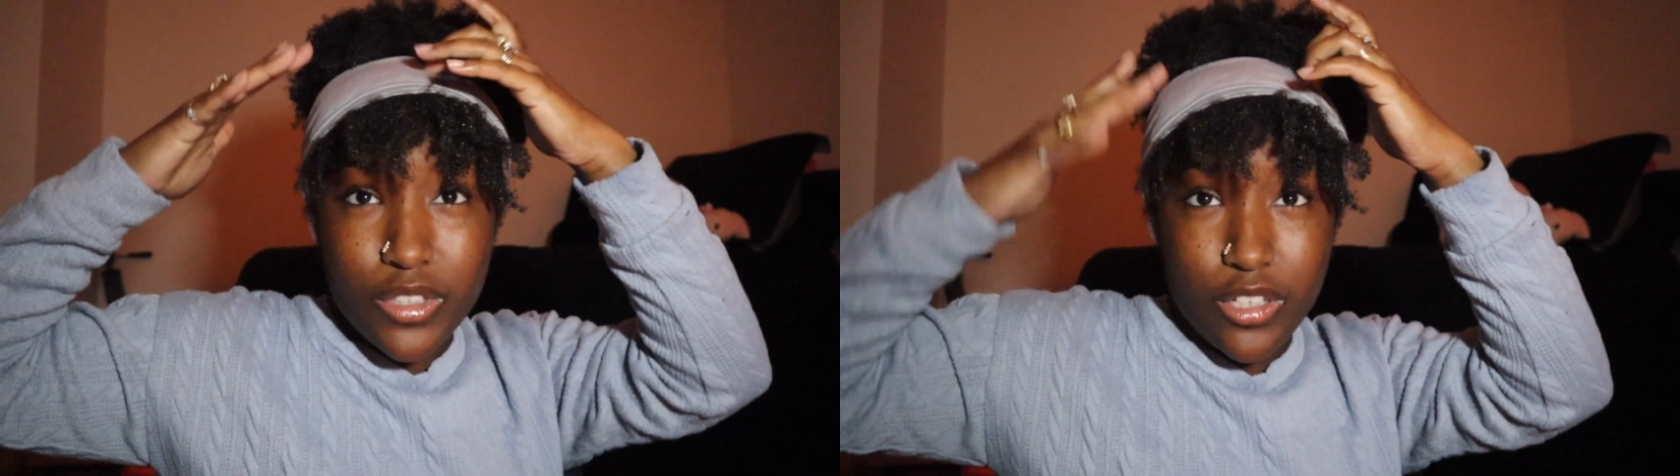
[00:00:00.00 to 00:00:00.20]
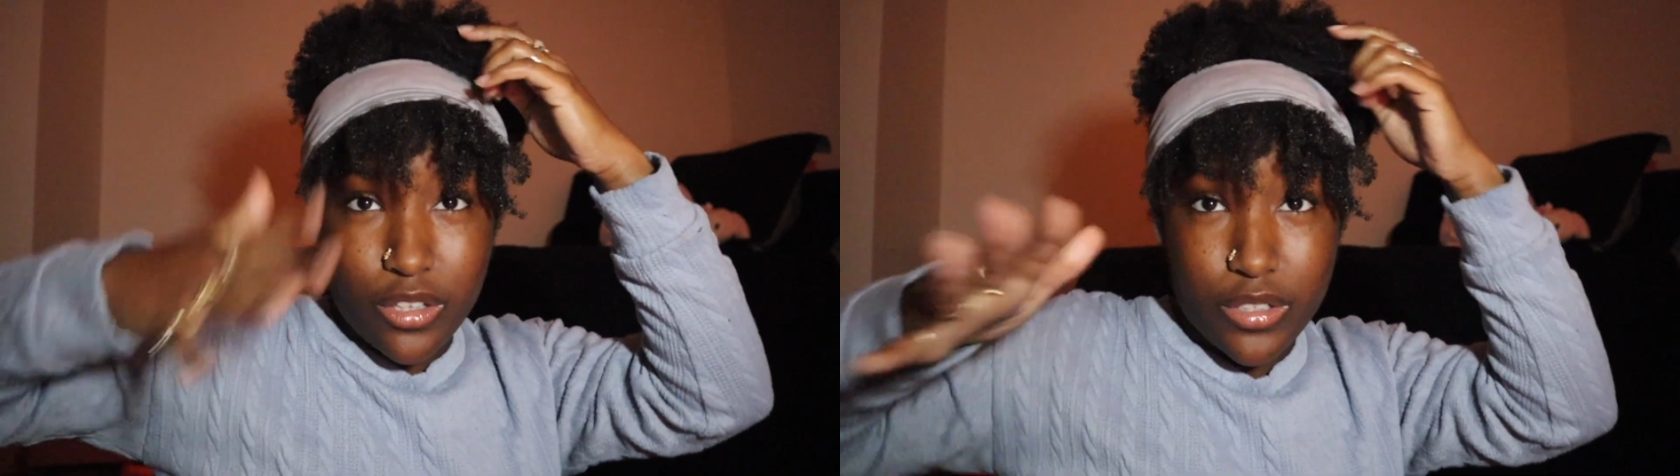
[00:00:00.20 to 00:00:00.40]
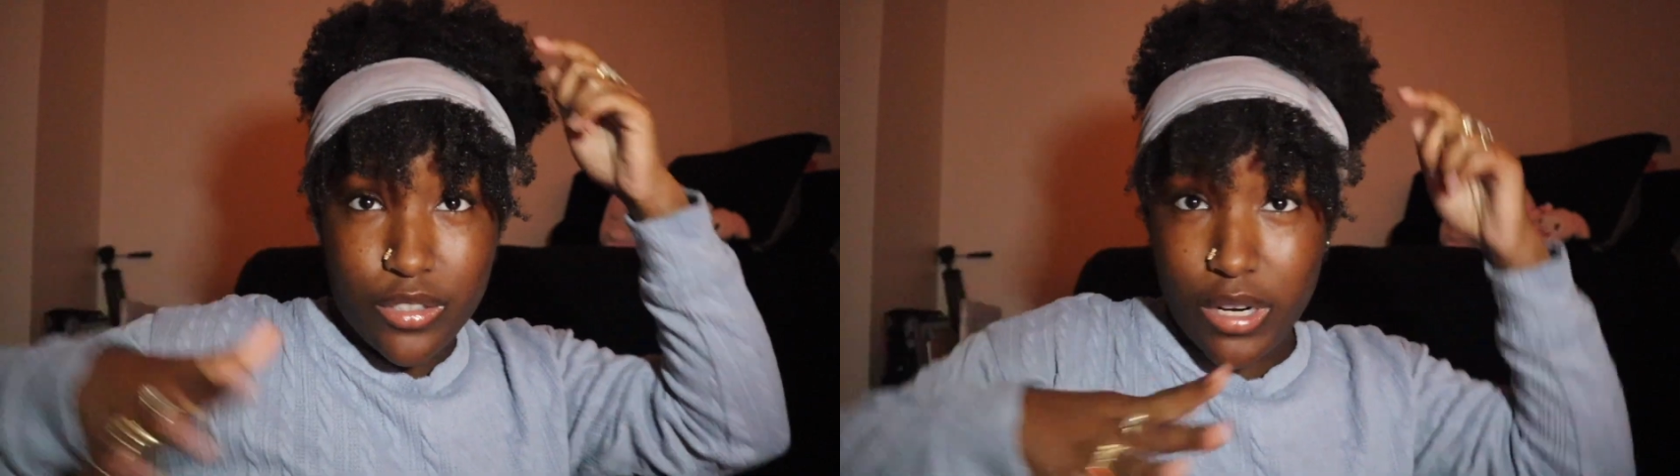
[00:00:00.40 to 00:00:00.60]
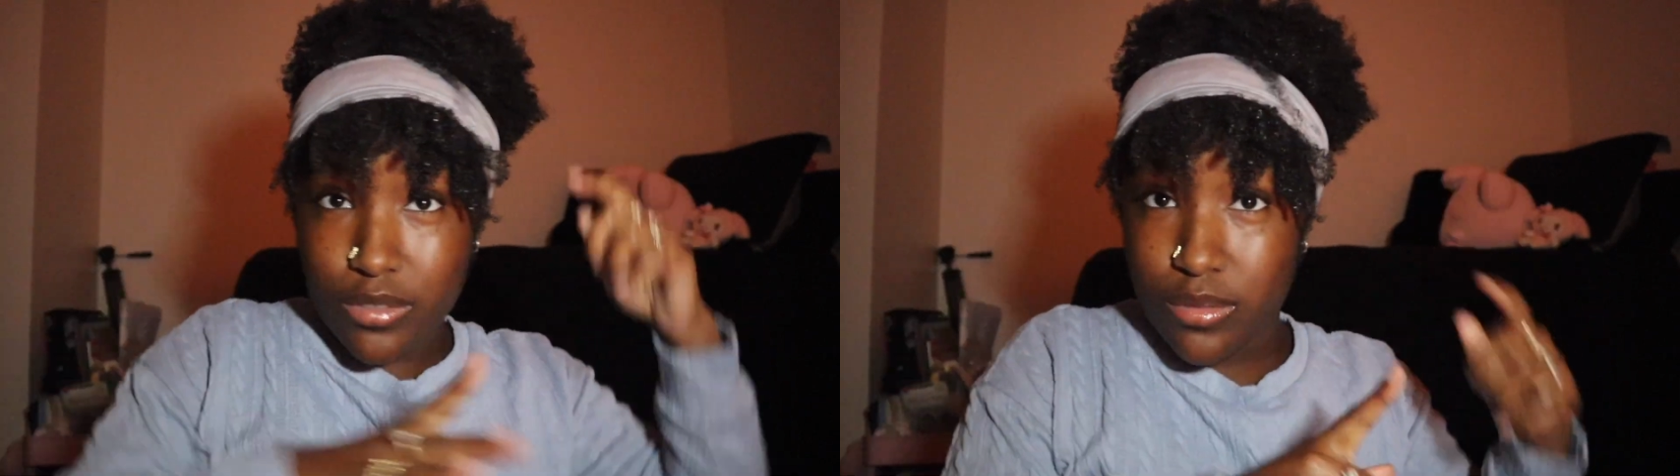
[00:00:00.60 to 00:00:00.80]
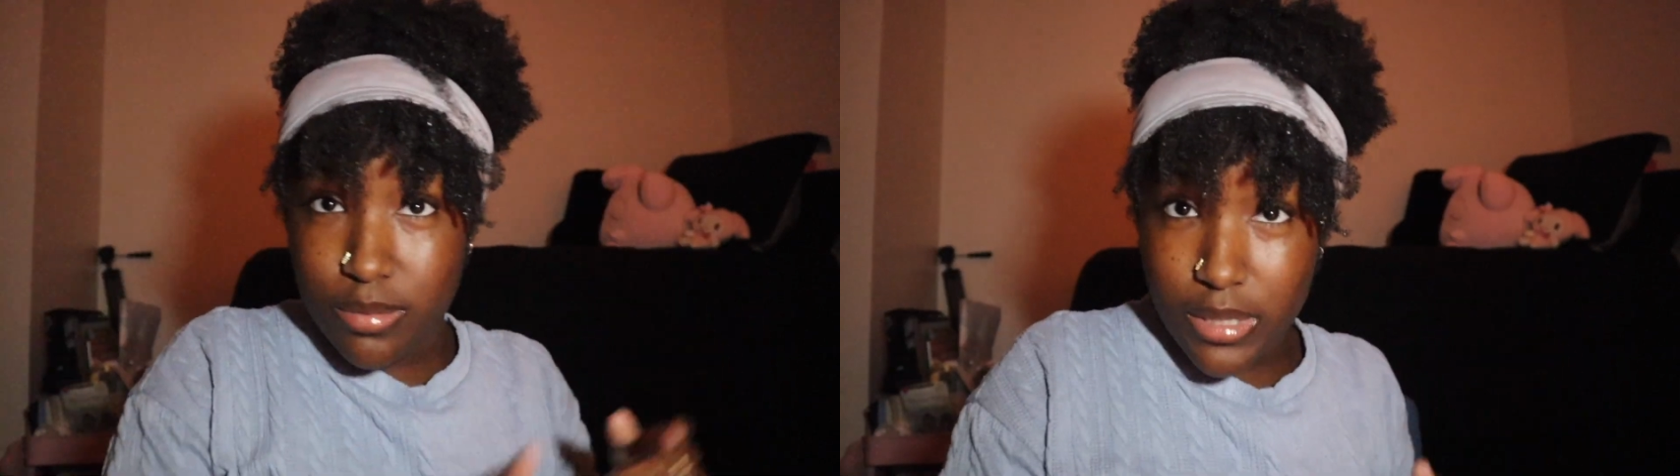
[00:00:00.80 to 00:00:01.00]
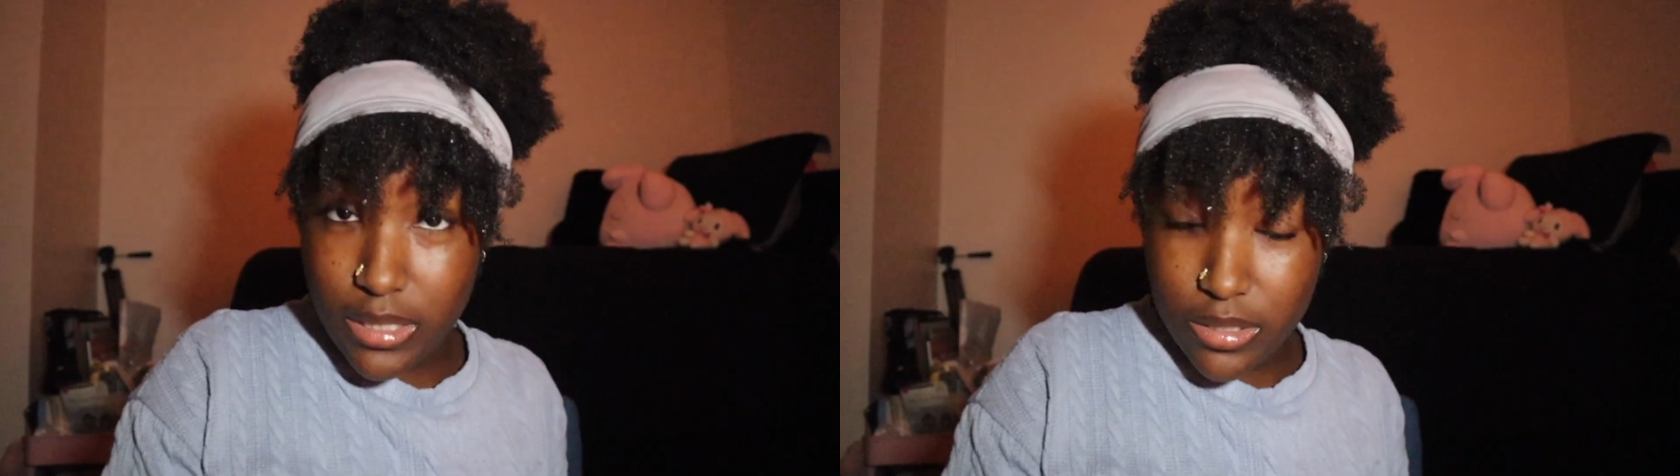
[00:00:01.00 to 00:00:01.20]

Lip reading: y'all are interacting with people like